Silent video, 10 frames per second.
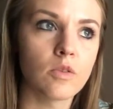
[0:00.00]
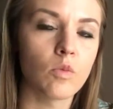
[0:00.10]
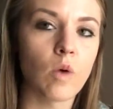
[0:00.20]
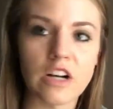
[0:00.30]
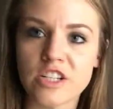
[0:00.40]

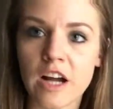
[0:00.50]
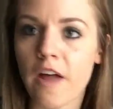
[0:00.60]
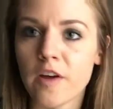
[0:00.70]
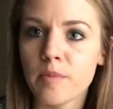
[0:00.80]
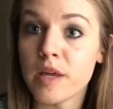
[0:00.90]
watching
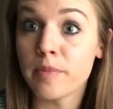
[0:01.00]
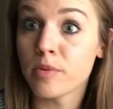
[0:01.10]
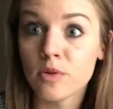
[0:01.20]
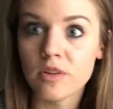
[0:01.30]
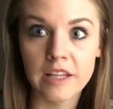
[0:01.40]
other
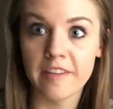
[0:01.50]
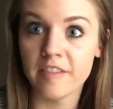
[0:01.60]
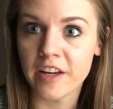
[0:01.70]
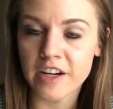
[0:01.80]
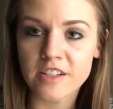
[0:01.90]
people live
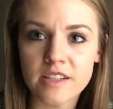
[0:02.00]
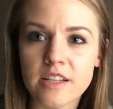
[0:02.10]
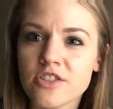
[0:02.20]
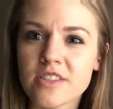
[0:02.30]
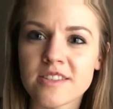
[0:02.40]
theirs
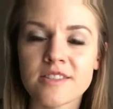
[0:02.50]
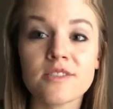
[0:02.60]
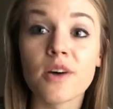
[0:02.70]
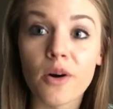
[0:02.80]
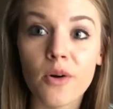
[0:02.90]
is just